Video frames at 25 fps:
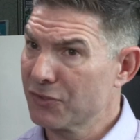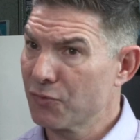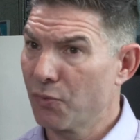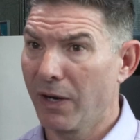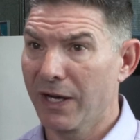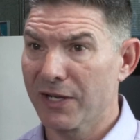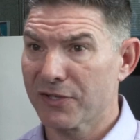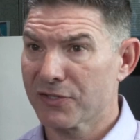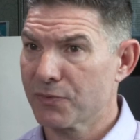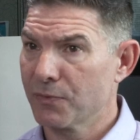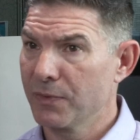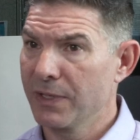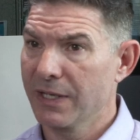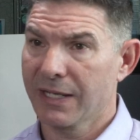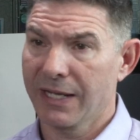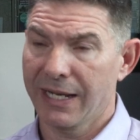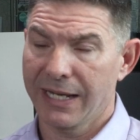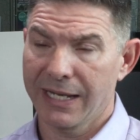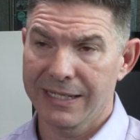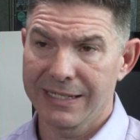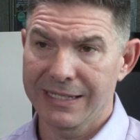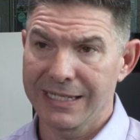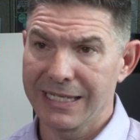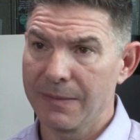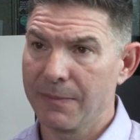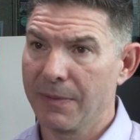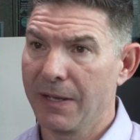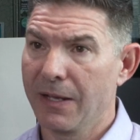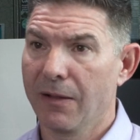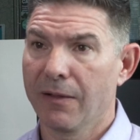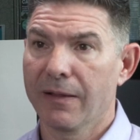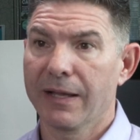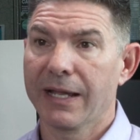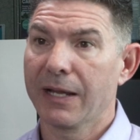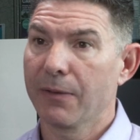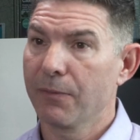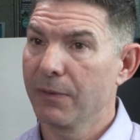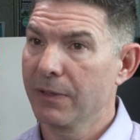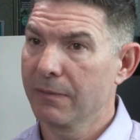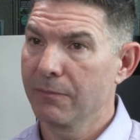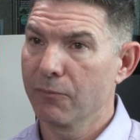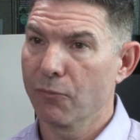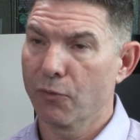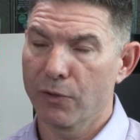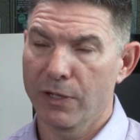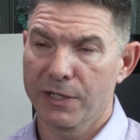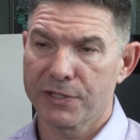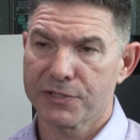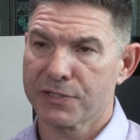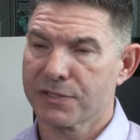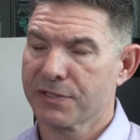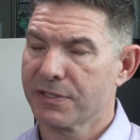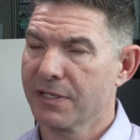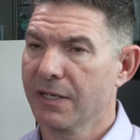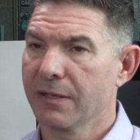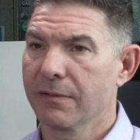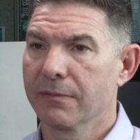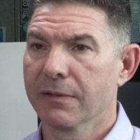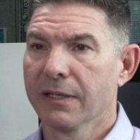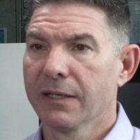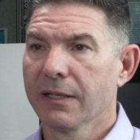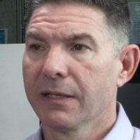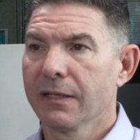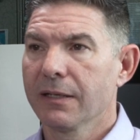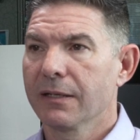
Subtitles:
twice a week. I get an email, hey, we're interested.